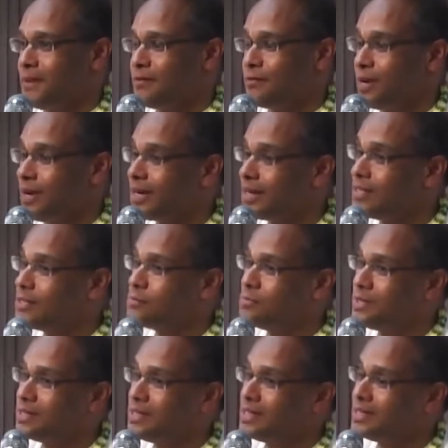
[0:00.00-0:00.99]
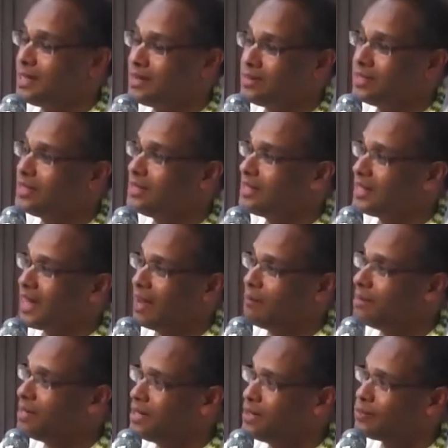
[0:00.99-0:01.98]
Frankly speaking, nothing that
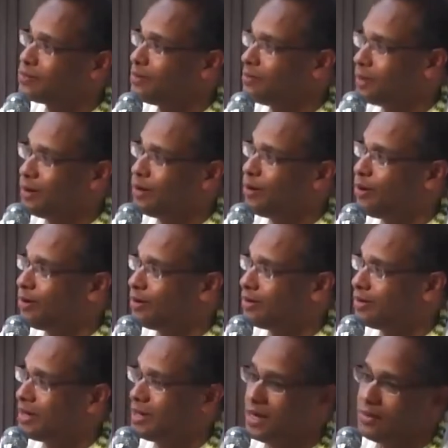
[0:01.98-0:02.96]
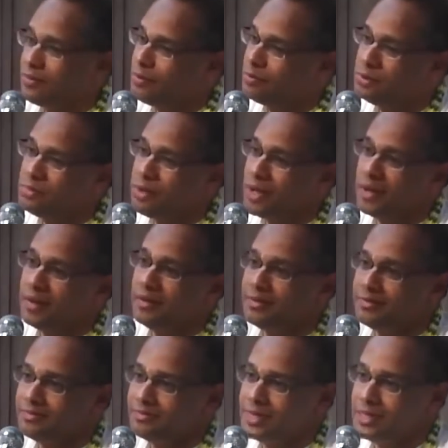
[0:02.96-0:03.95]
emanates from the Lord can ever be bad.
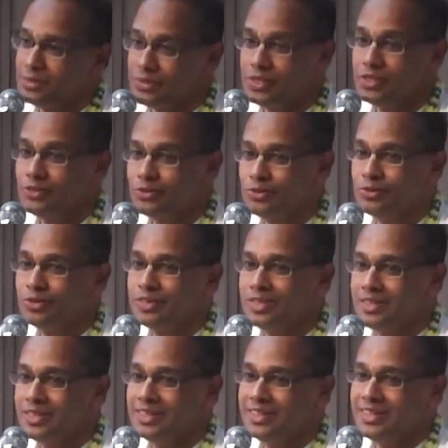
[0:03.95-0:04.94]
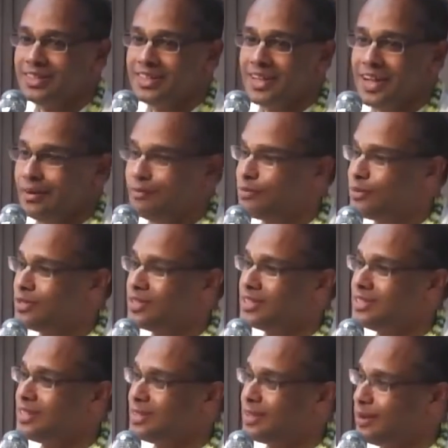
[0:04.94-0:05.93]
Isn't it true?
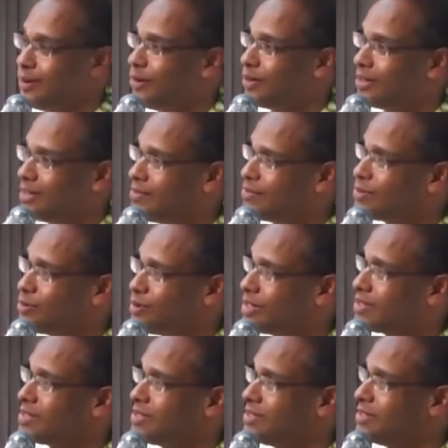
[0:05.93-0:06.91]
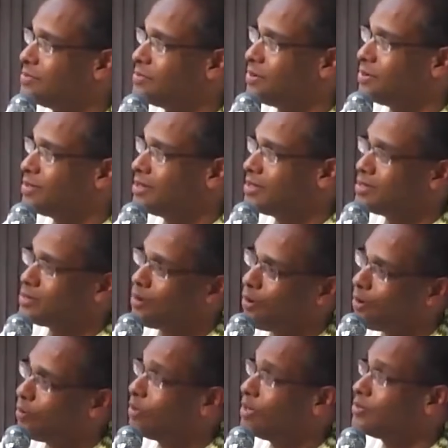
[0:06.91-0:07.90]
Everything that the Lord gives to us as devotees is
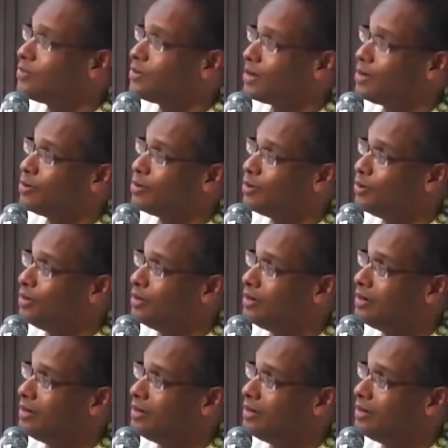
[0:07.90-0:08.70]
always for our good.